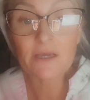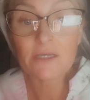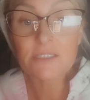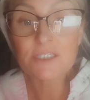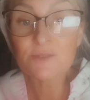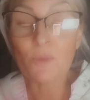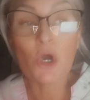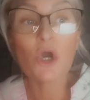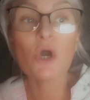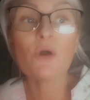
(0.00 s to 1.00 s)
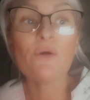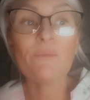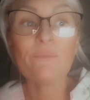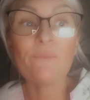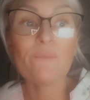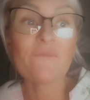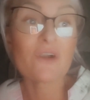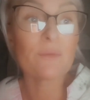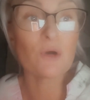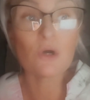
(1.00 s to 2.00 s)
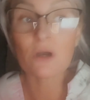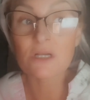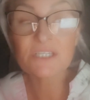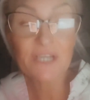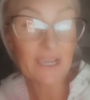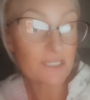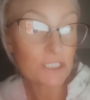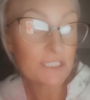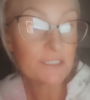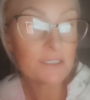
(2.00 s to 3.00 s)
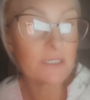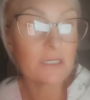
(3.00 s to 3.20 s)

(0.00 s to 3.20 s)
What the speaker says: small verbal altercation